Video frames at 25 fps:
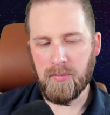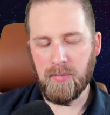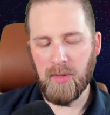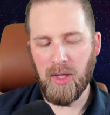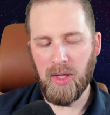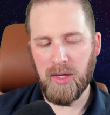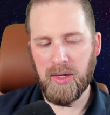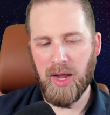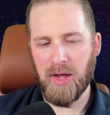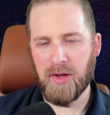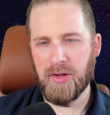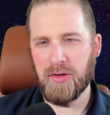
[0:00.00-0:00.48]

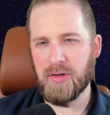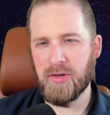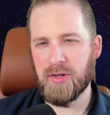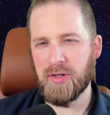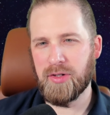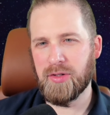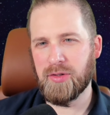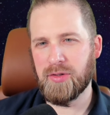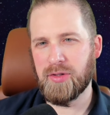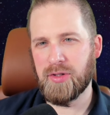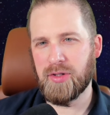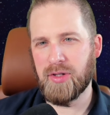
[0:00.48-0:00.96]
Now you can
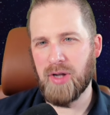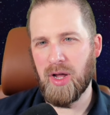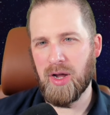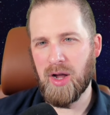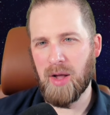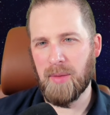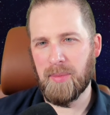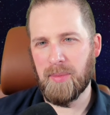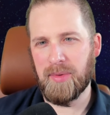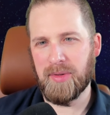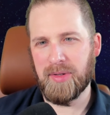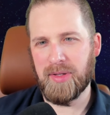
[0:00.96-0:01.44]
do a
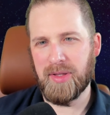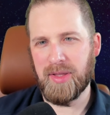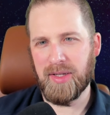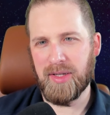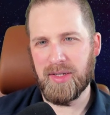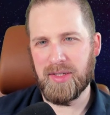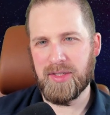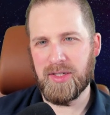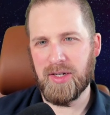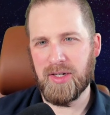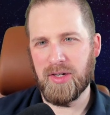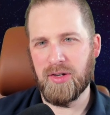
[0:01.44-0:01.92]
couple of
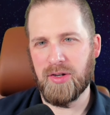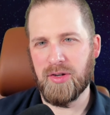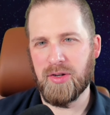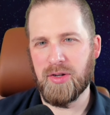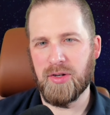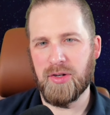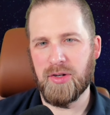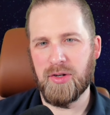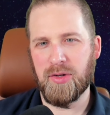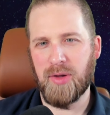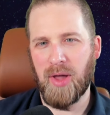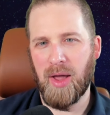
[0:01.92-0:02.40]
things here. You
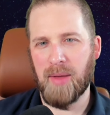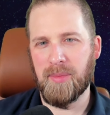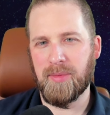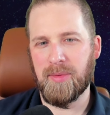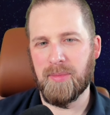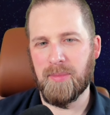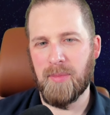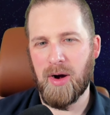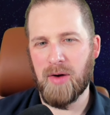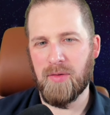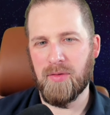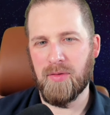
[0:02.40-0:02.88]
can do
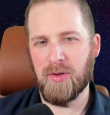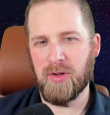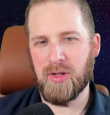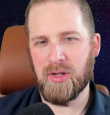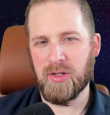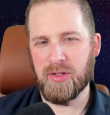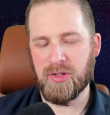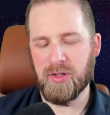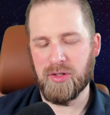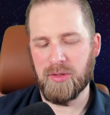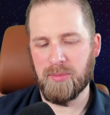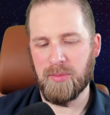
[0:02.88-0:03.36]
Captain Marvel
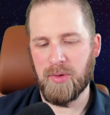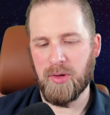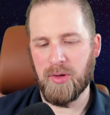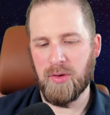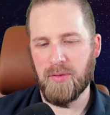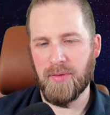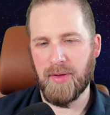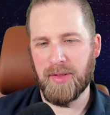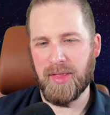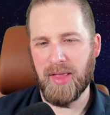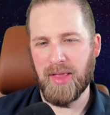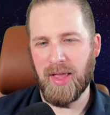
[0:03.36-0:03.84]
because she'll
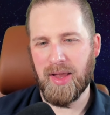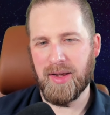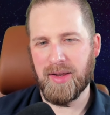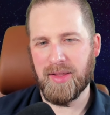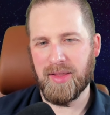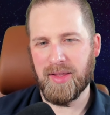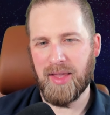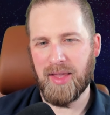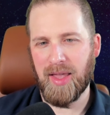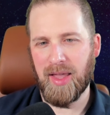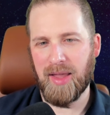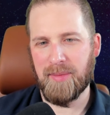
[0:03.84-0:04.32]
move at the end of
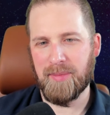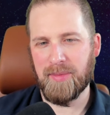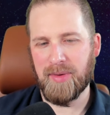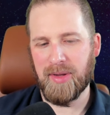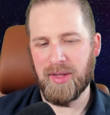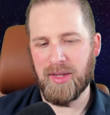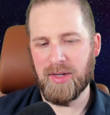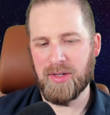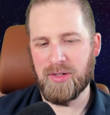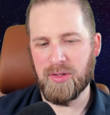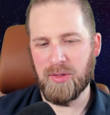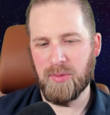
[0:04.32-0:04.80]
the game to
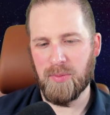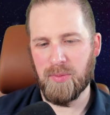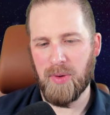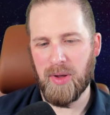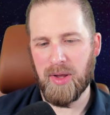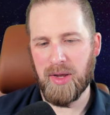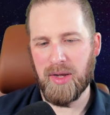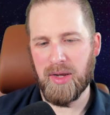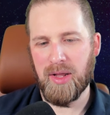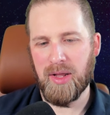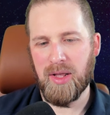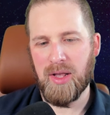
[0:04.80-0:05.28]
get you the
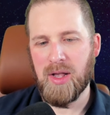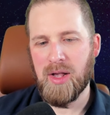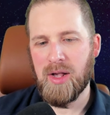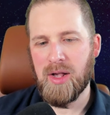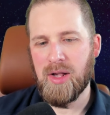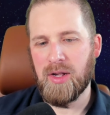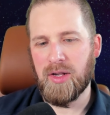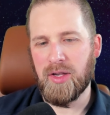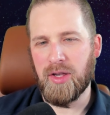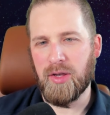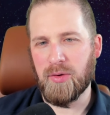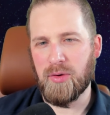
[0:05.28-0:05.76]
win.
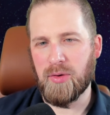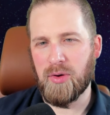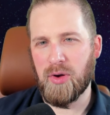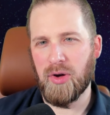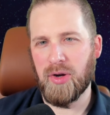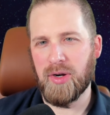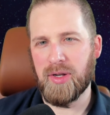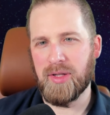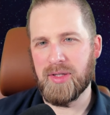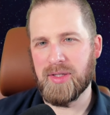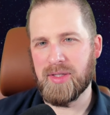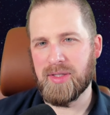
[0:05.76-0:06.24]
You
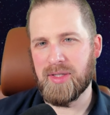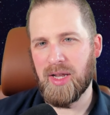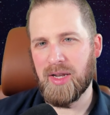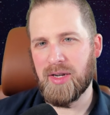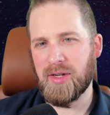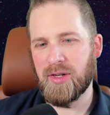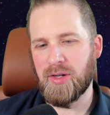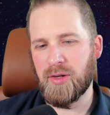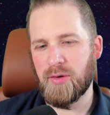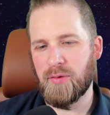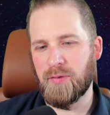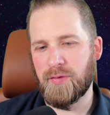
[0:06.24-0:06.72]
could
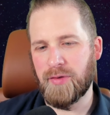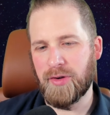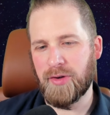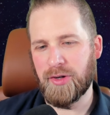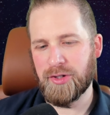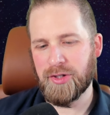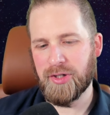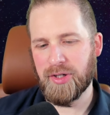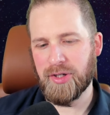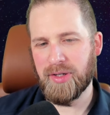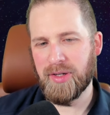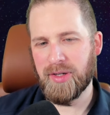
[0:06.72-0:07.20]
instead do
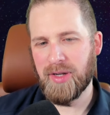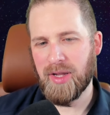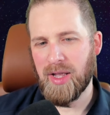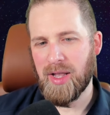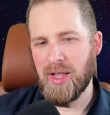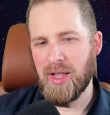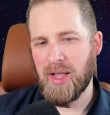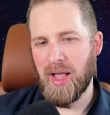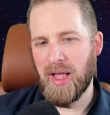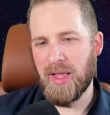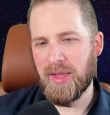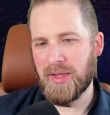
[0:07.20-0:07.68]
Vision
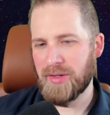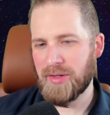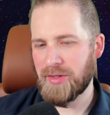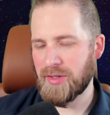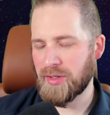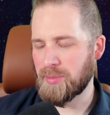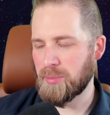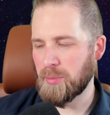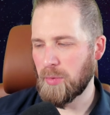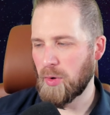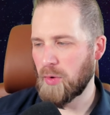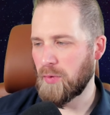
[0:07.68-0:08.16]
and then
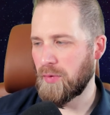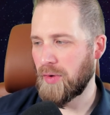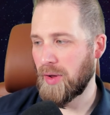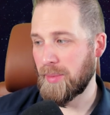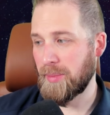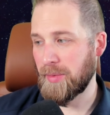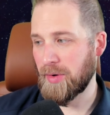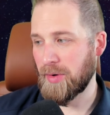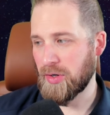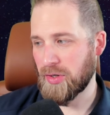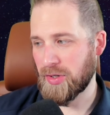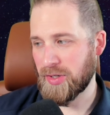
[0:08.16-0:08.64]
just move
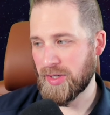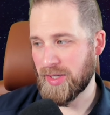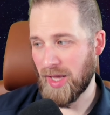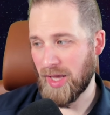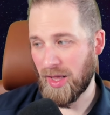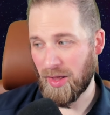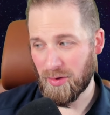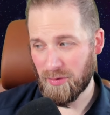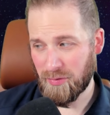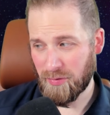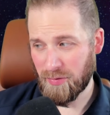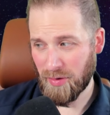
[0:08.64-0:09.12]
him
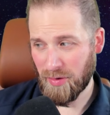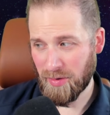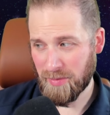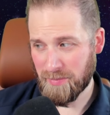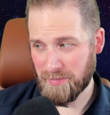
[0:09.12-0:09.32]
yourself.